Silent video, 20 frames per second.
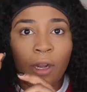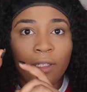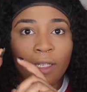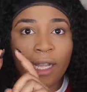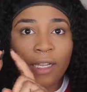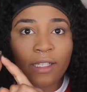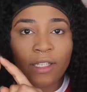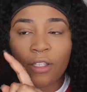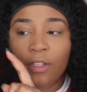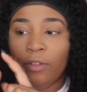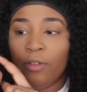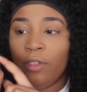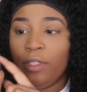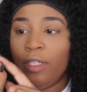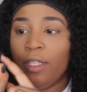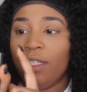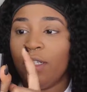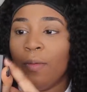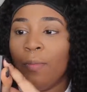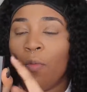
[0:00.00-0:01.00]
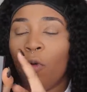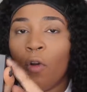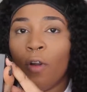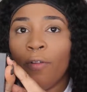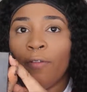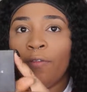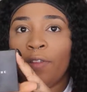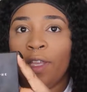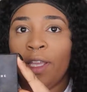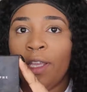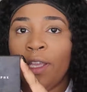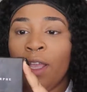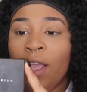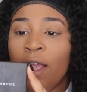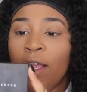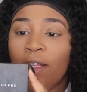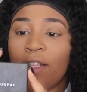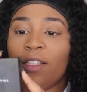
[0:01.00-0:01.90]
I like to use this Morphe.